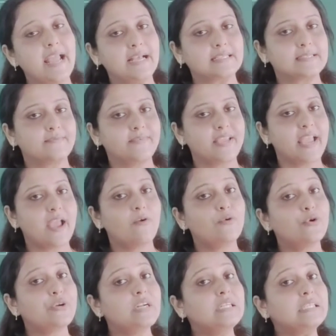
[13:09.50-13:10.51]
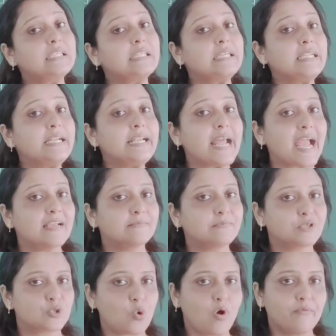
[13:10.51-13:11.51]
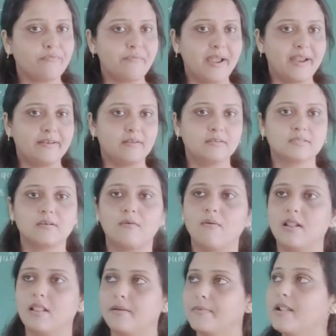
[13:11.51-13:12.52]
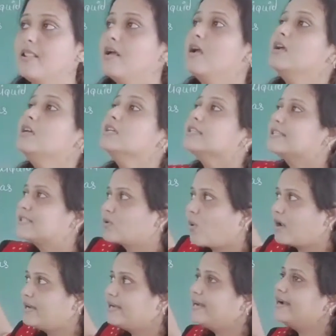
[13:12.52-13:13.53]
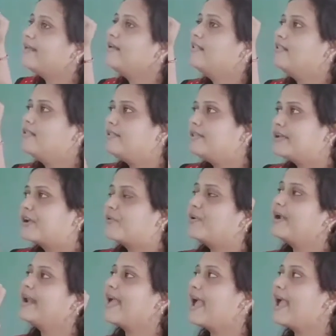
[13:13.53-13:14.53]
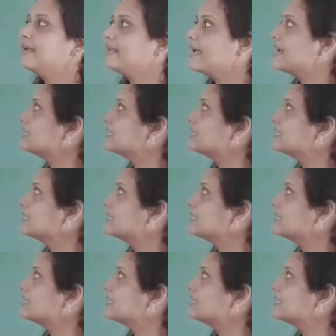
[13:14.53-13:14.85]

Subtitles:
gas. We have total three types of matters available: solid, liquid, and